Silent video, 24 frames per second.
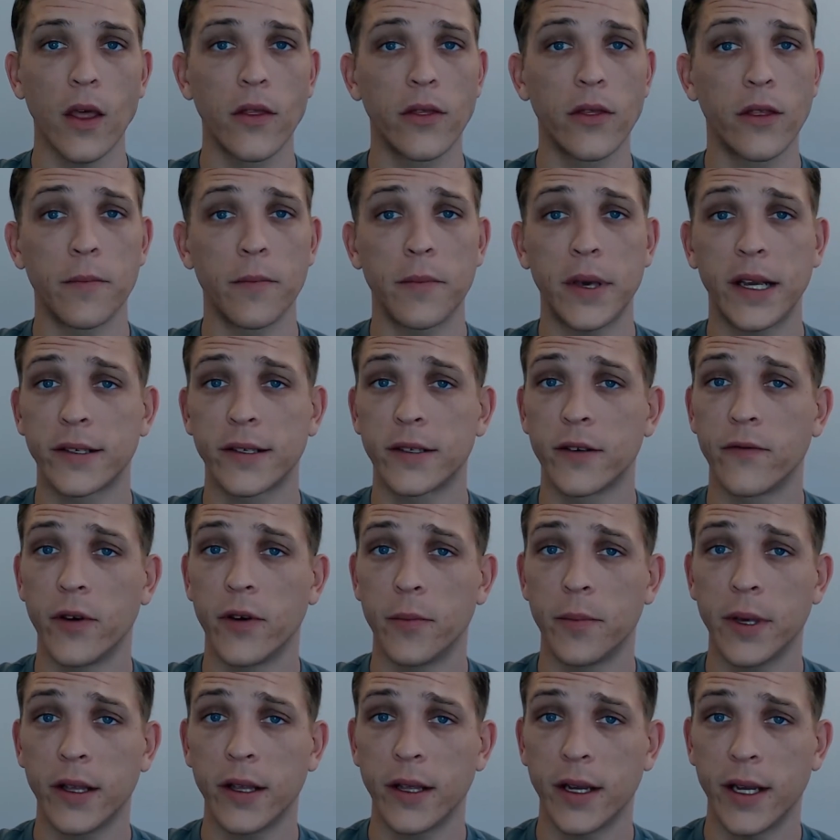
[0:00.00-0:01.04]
The mix of
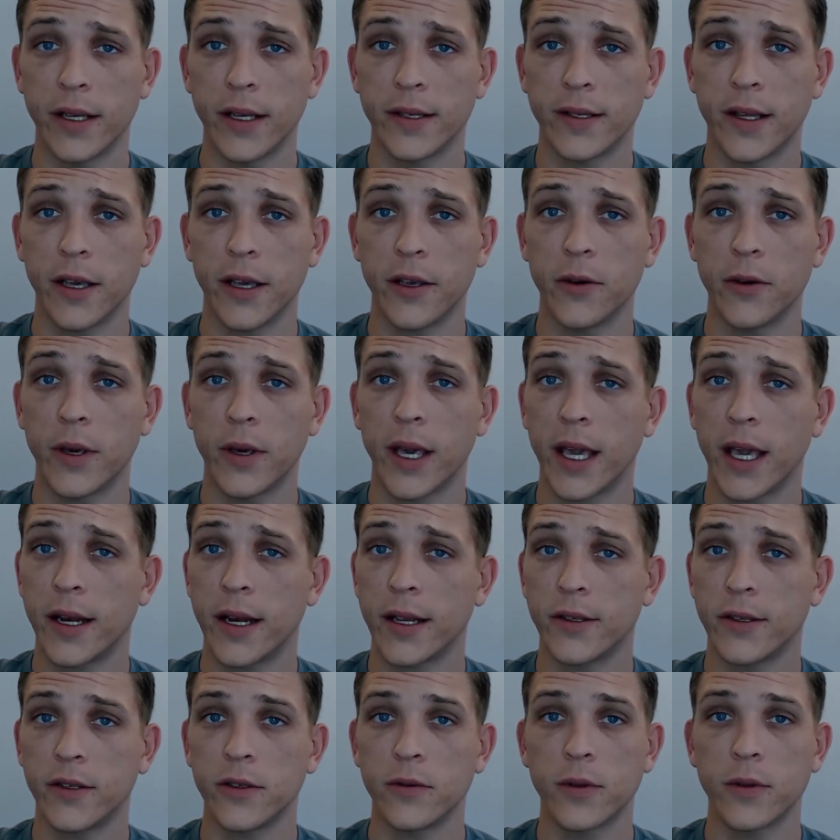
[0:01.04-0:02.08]
abilities that you gain
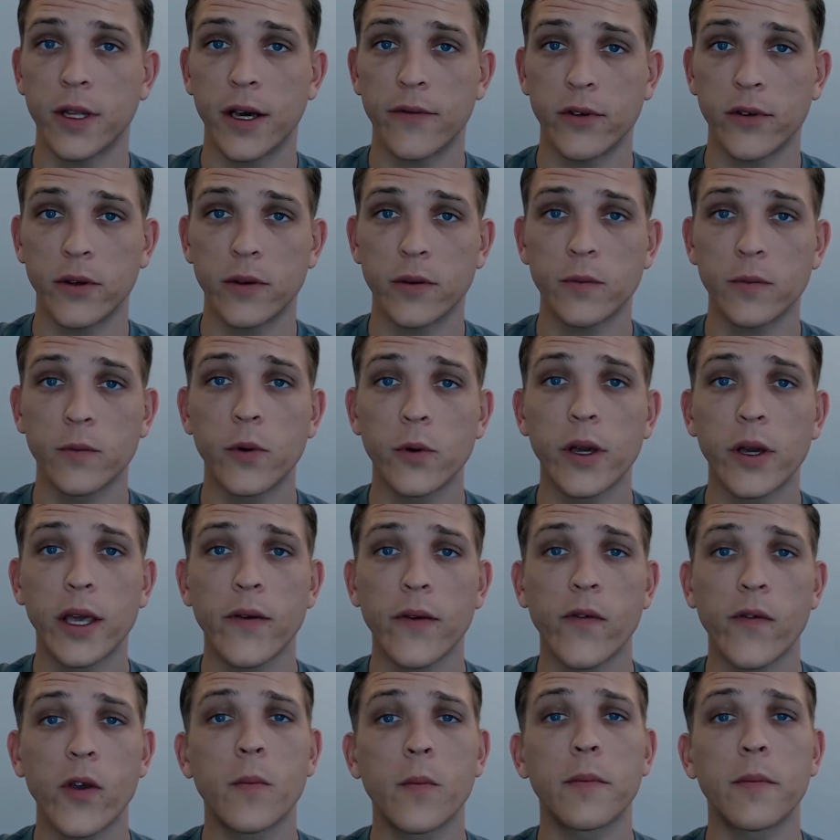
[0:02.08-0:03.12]
as you level will
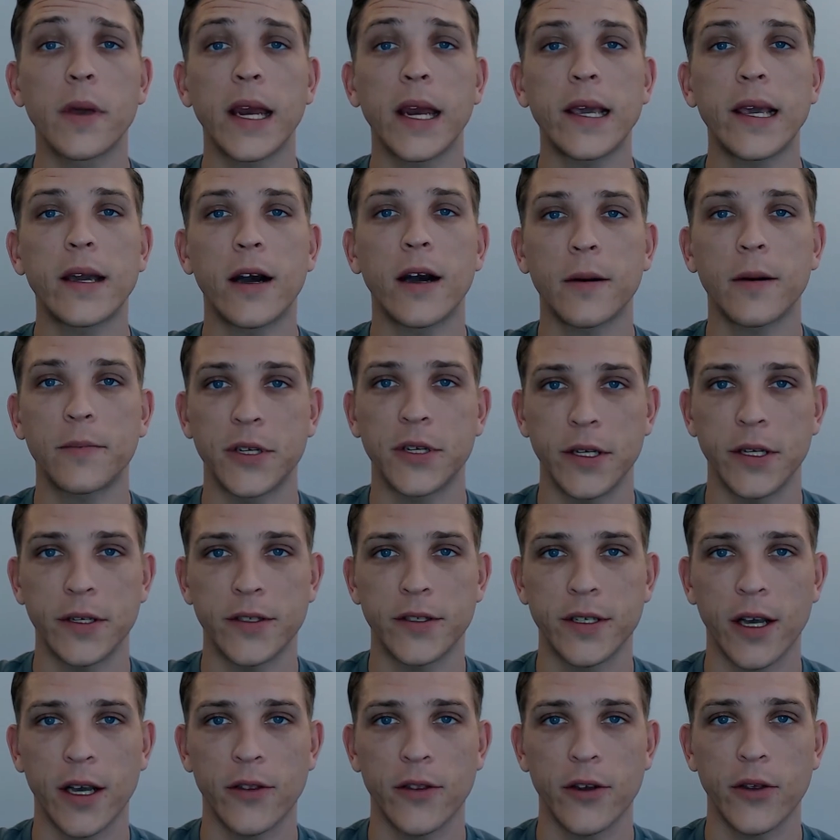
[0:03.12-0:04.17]
give you many
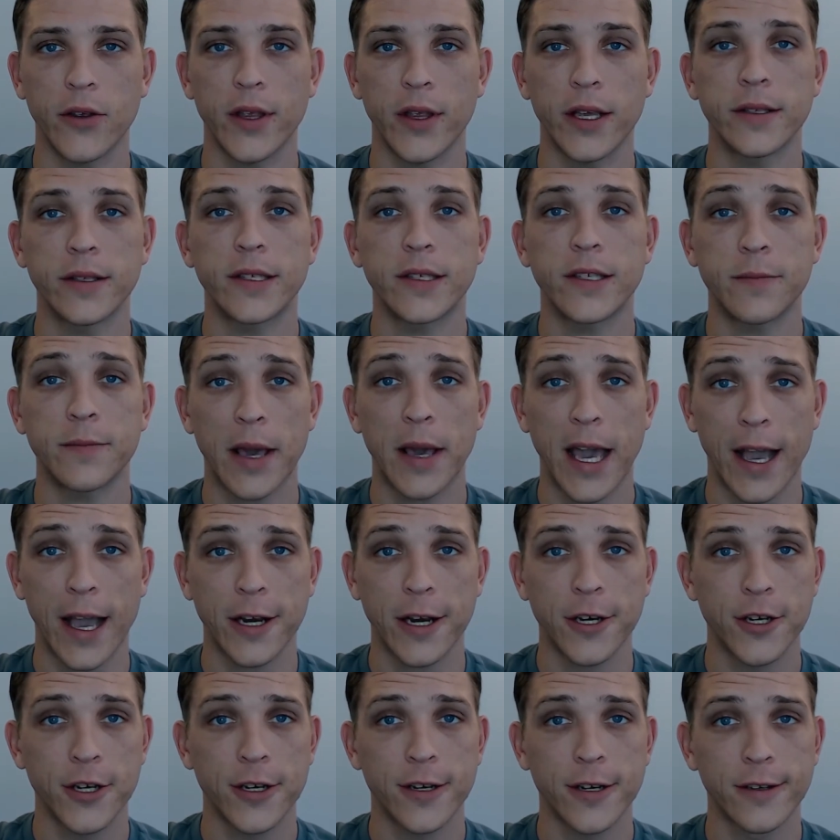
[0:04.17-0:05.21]
options other than
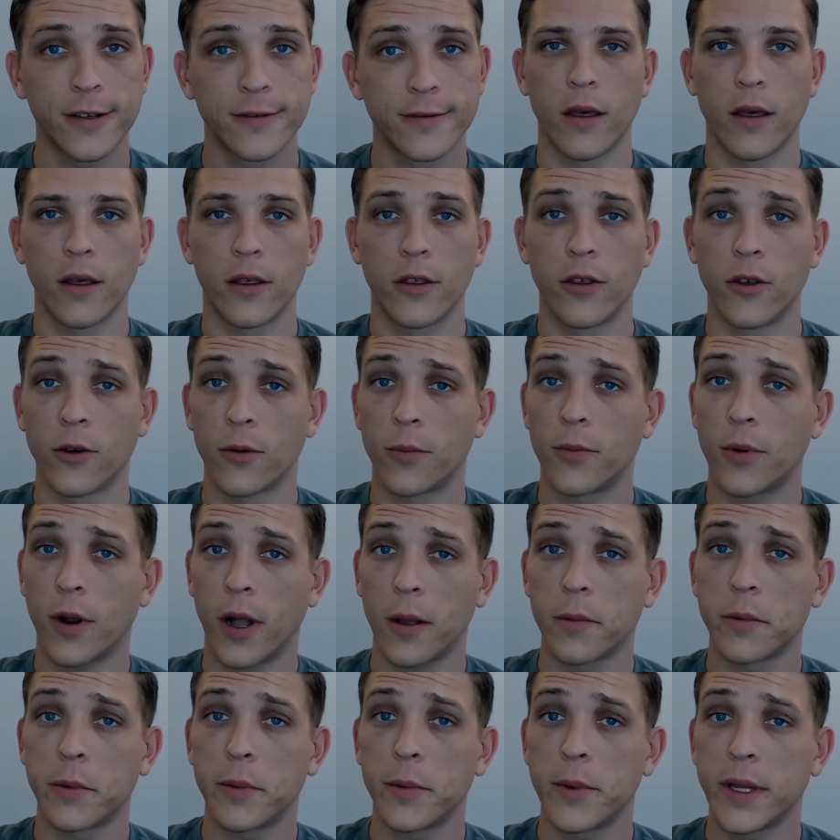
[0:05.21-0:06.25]
Smash. You'll
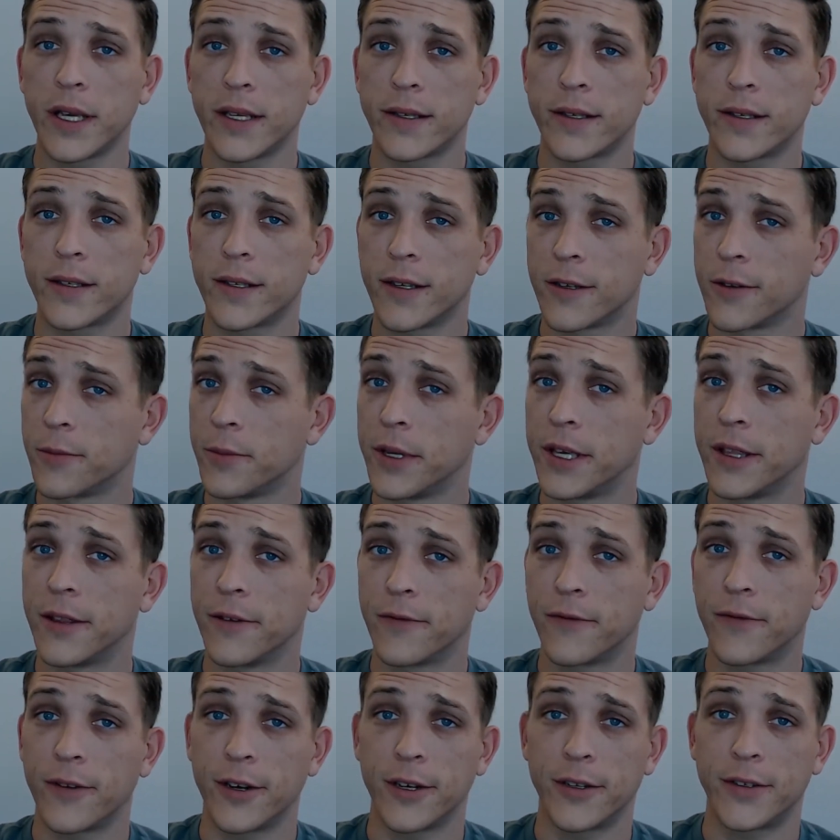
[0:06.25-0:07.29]
probably still be the
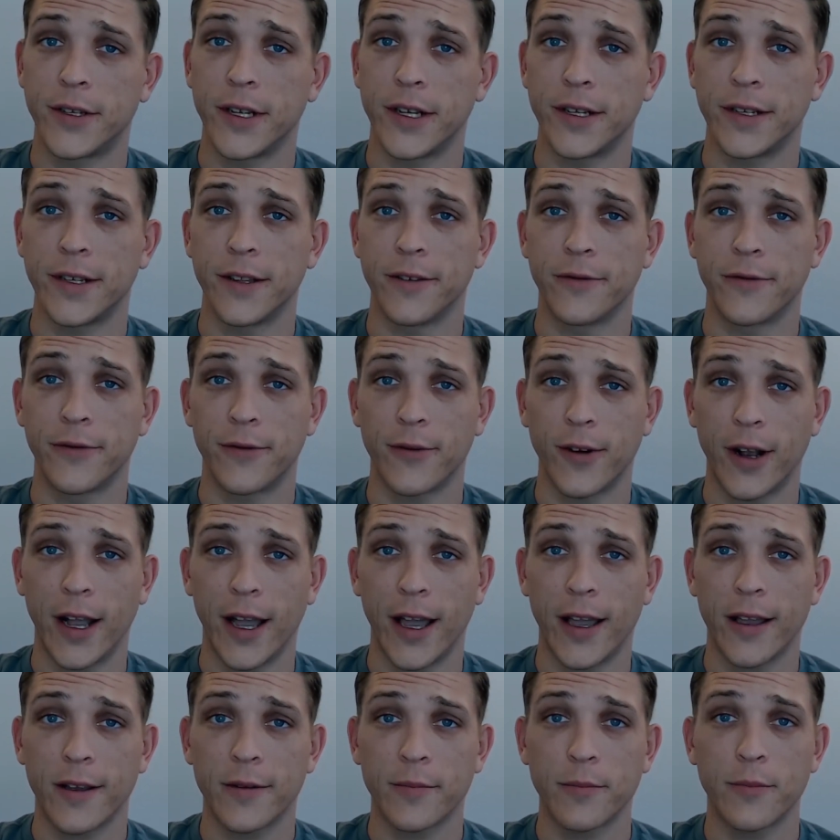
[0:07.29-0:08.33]
first into the
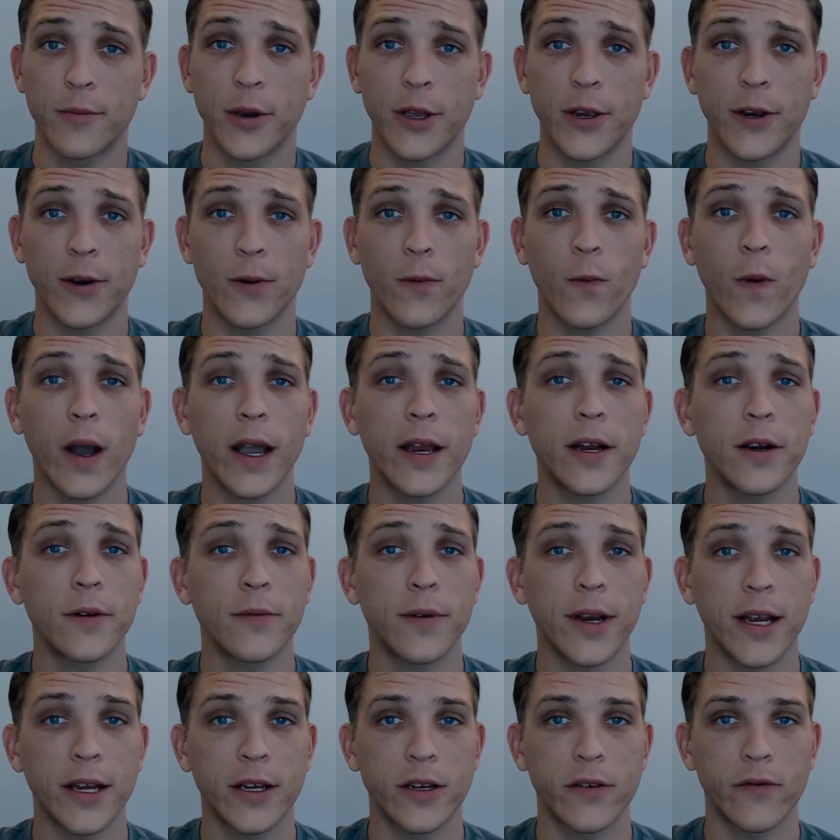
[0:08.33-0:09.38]
fray, but your wider
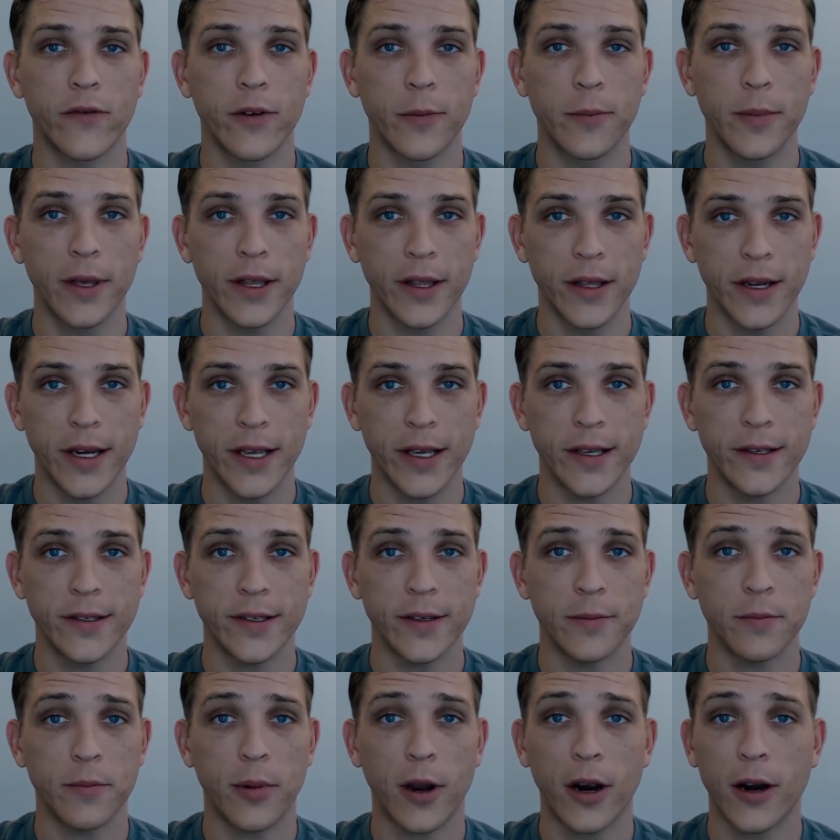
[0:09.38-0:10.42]
range of abilities
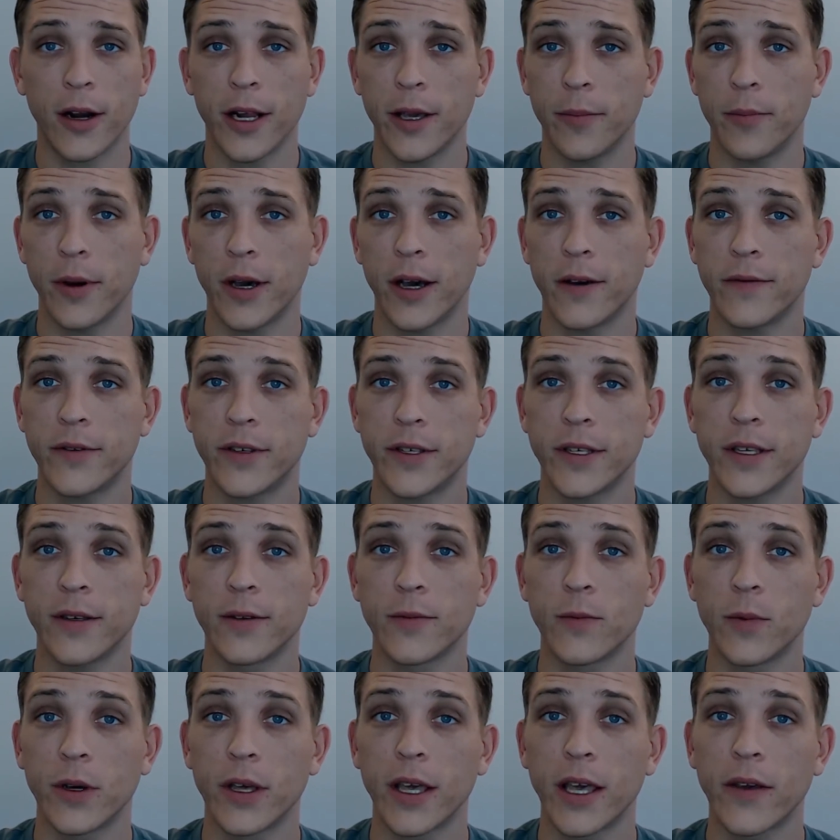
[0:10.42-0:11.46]
and party buffs
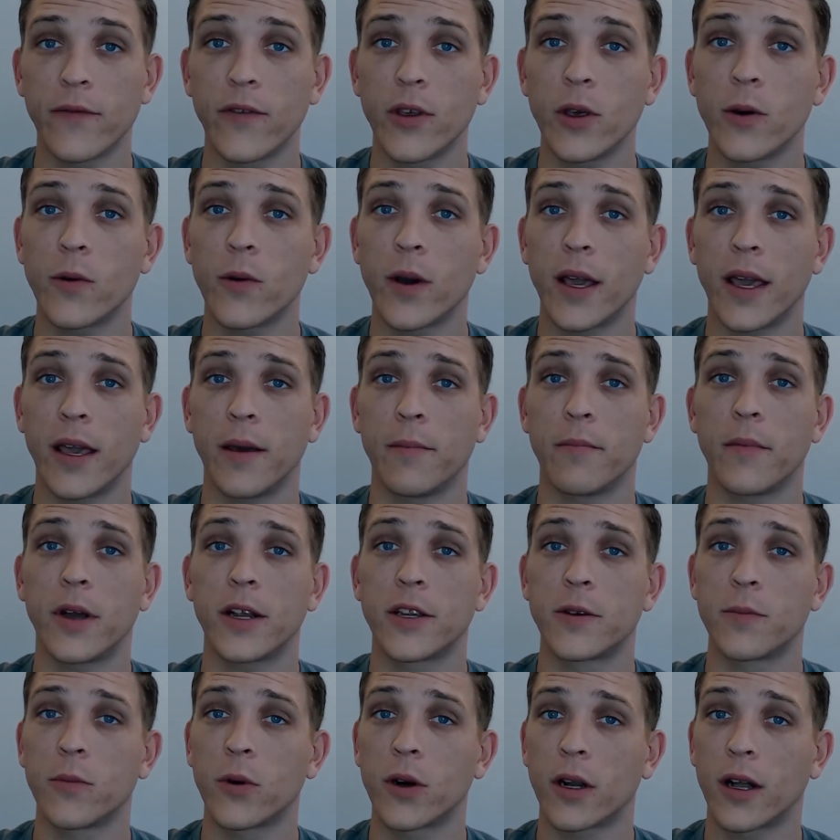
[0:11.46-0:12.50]
will give you a
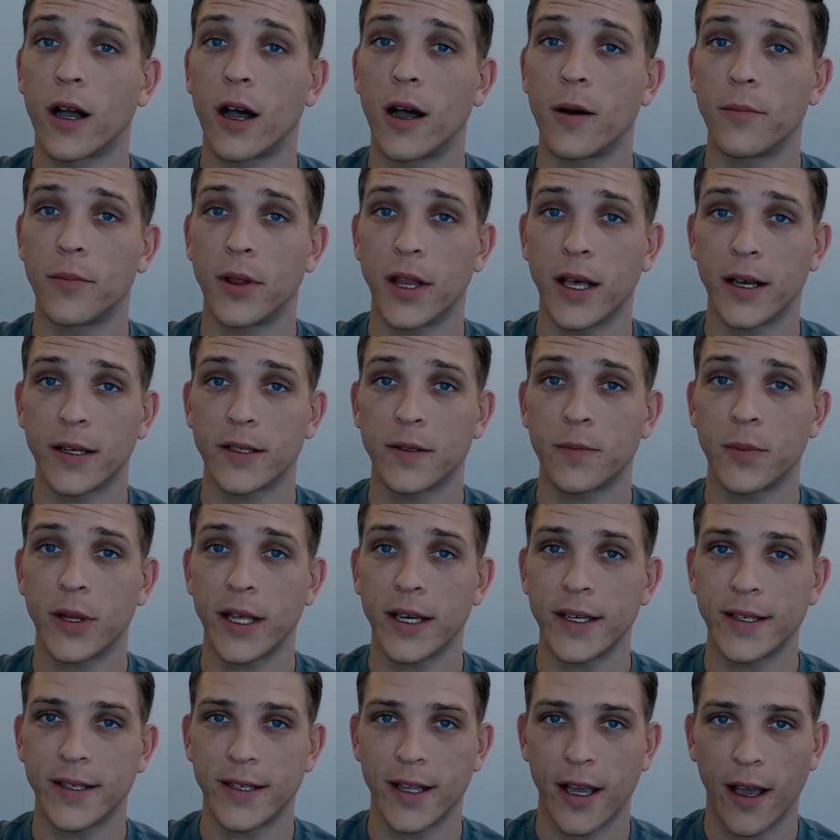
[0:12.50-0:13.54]
much more complex
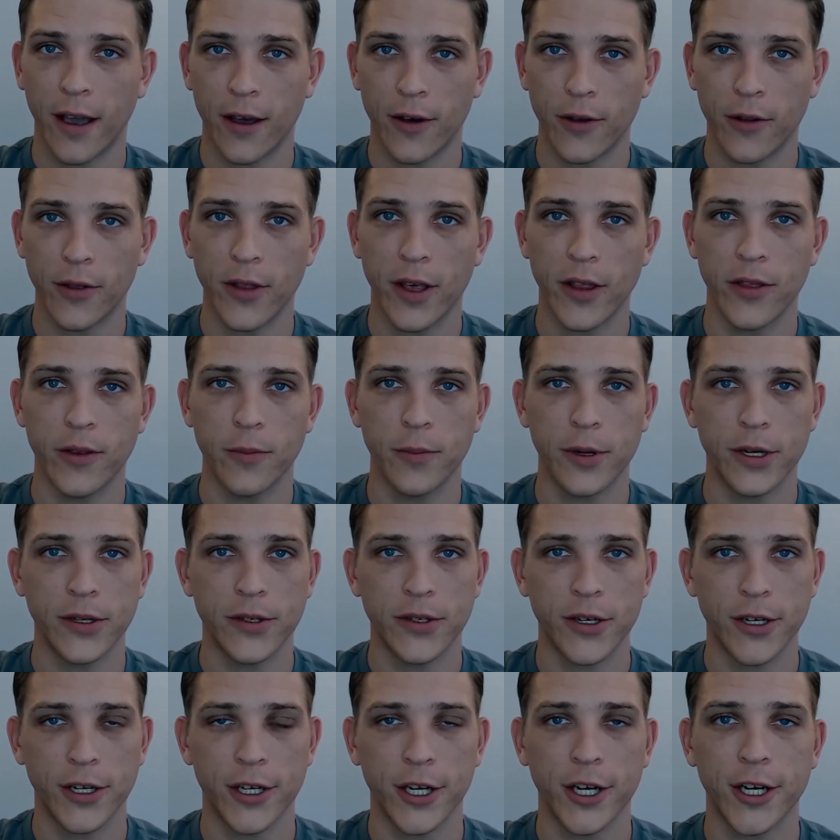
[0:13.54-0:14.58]
playstyle than the
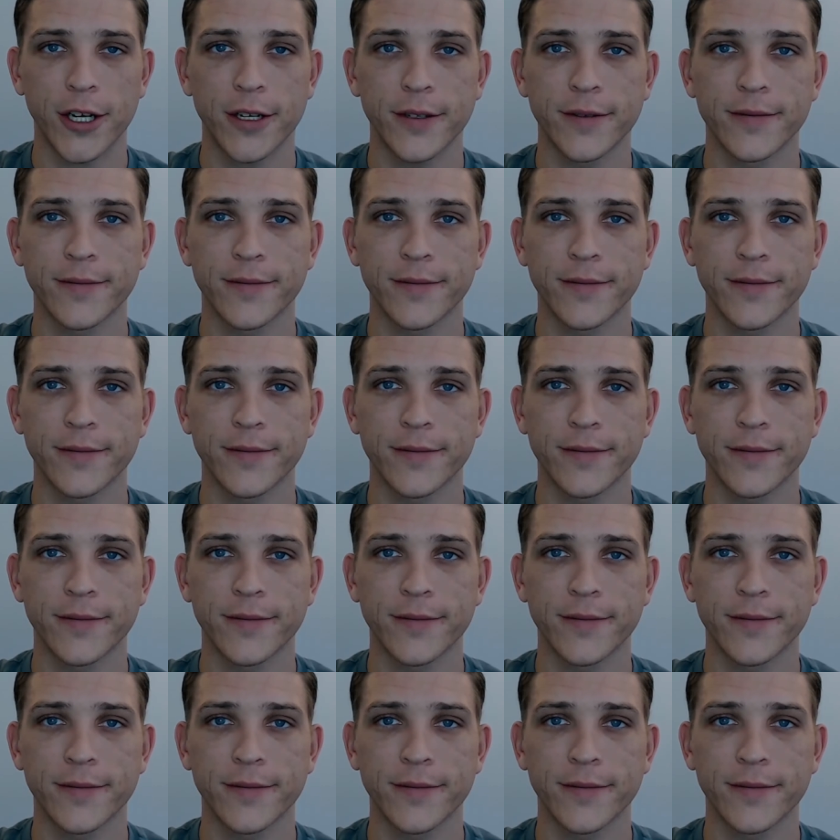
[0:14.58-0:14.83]
Berserker.